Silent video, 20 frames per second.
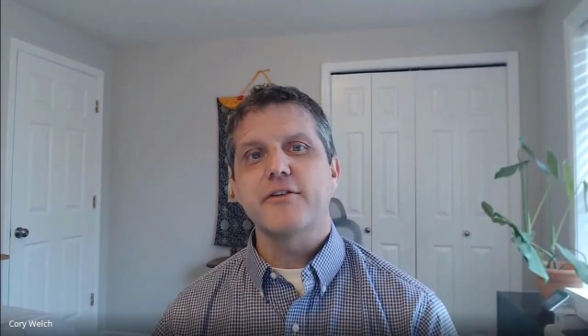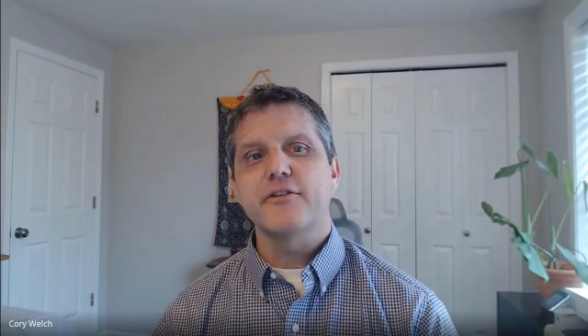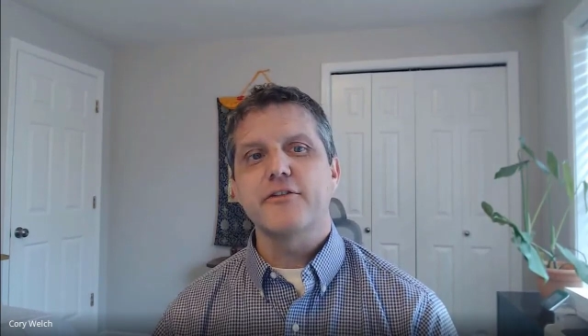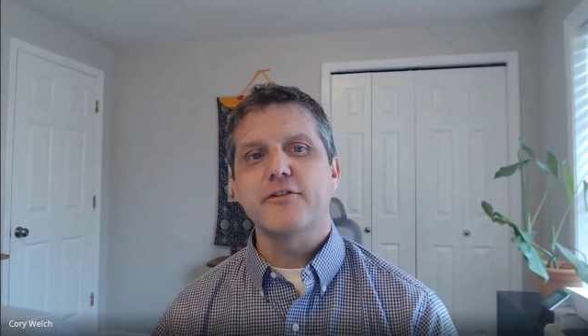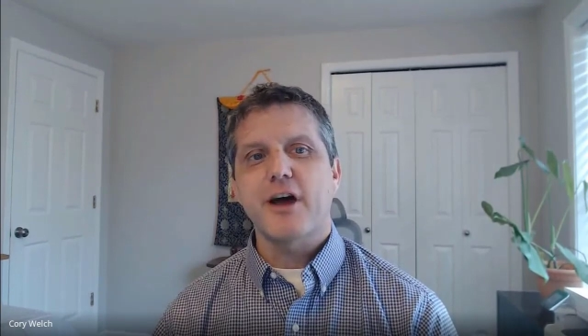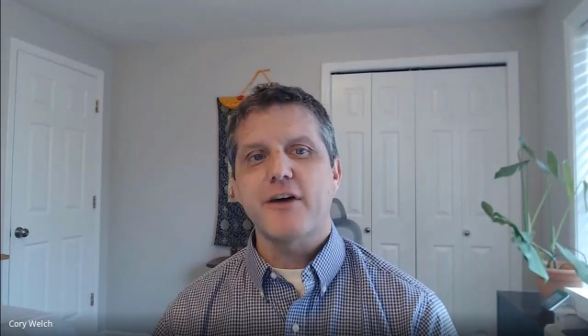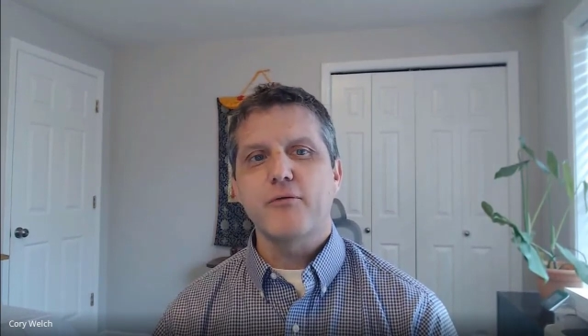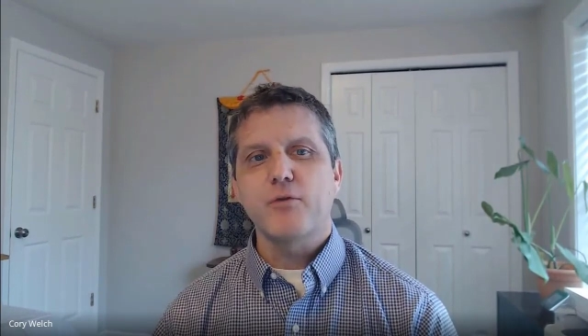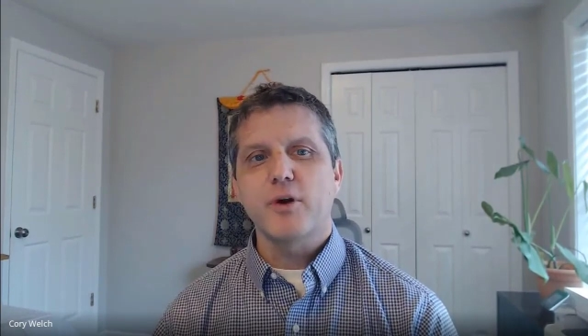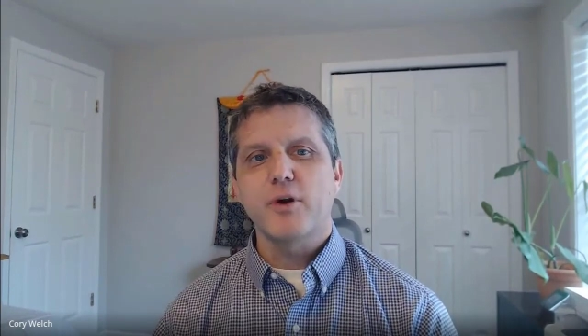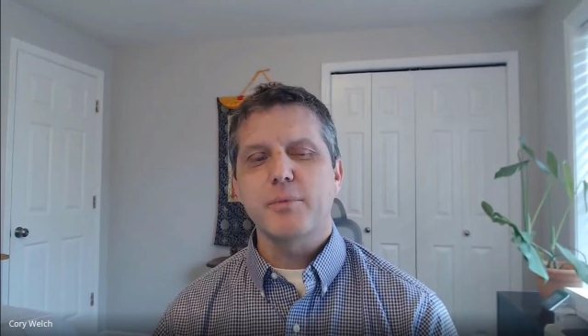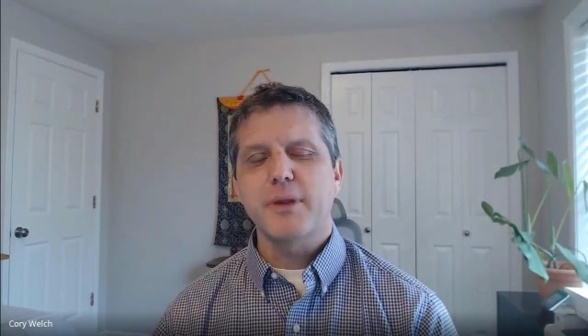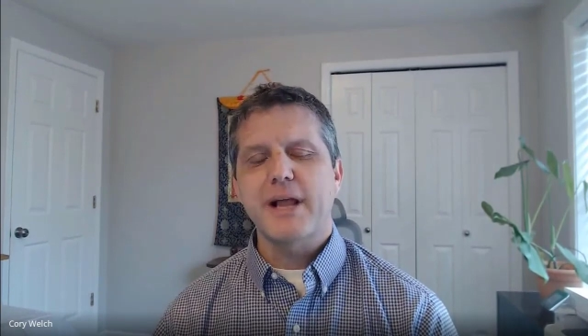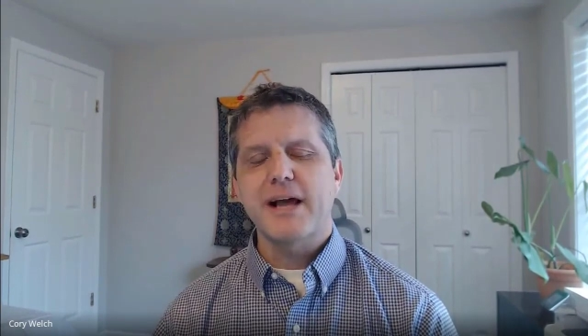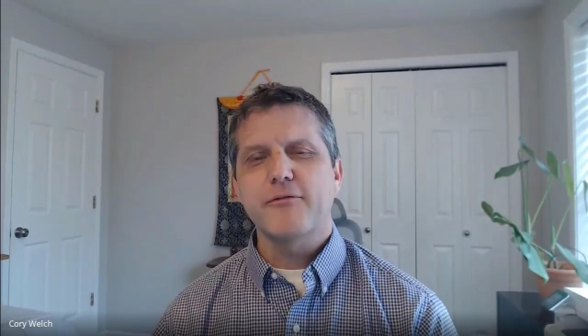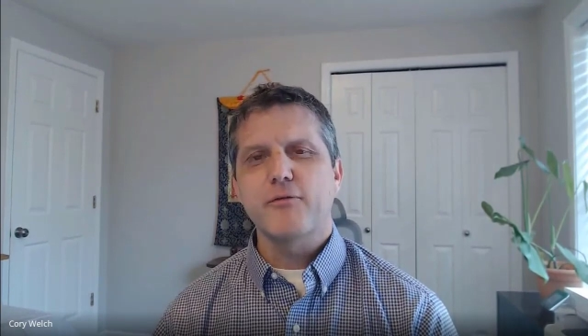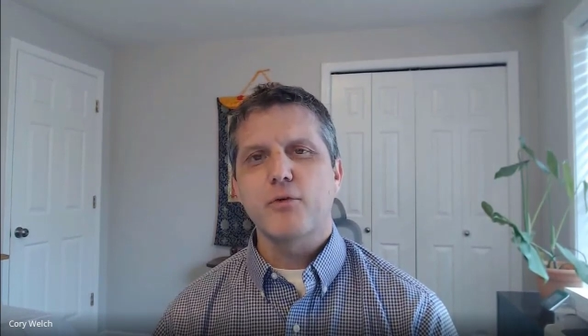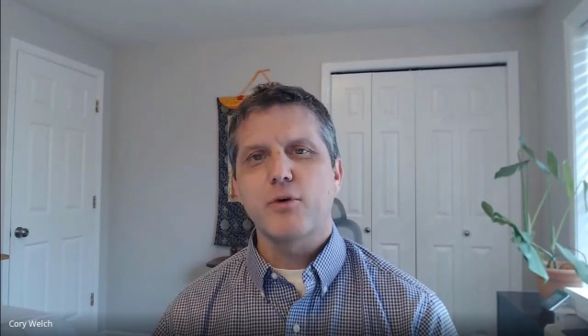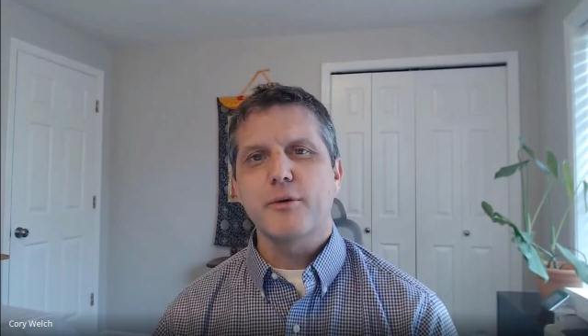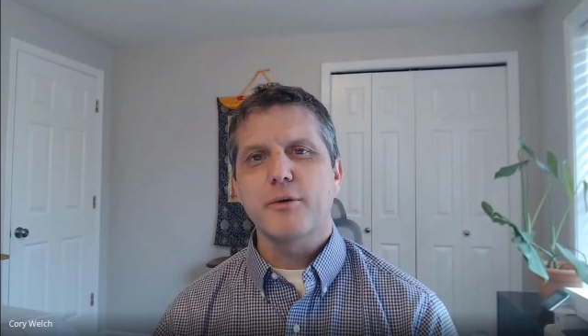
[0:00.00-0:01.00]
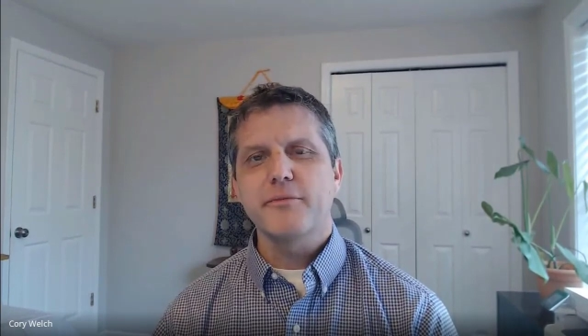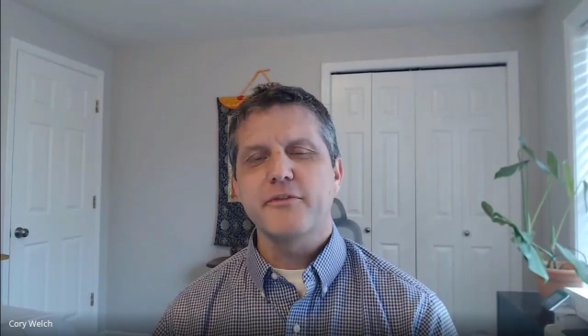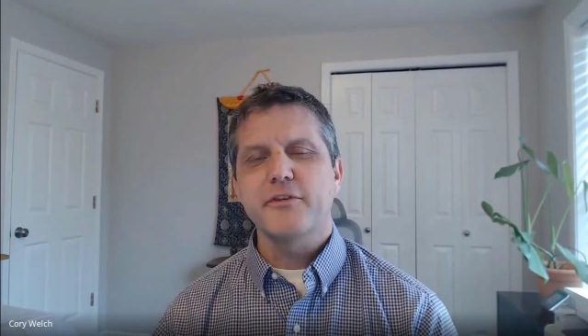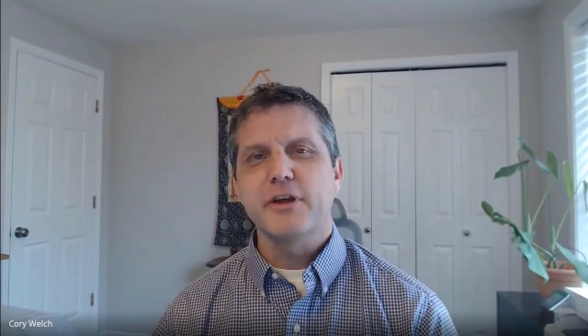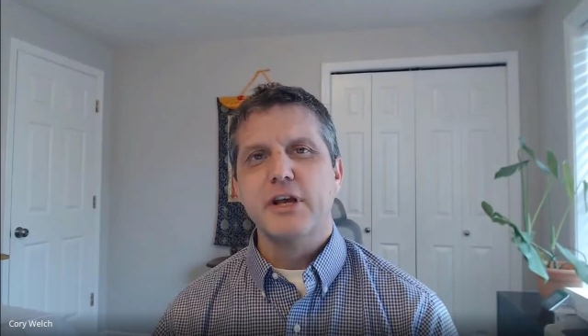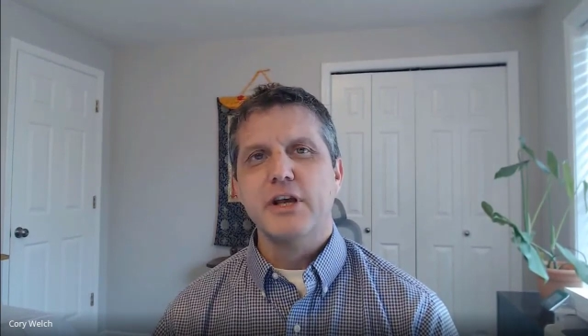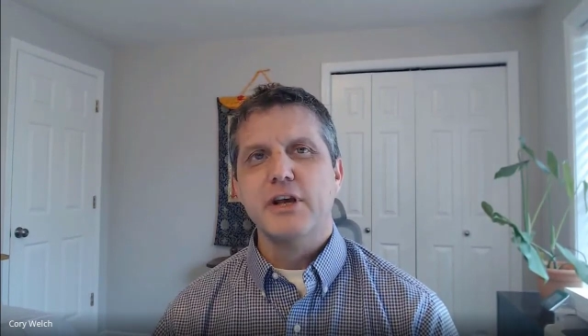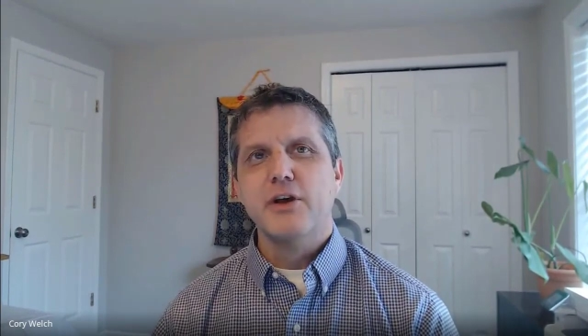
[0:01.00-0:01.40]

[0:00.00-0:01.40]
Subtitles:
software platforms.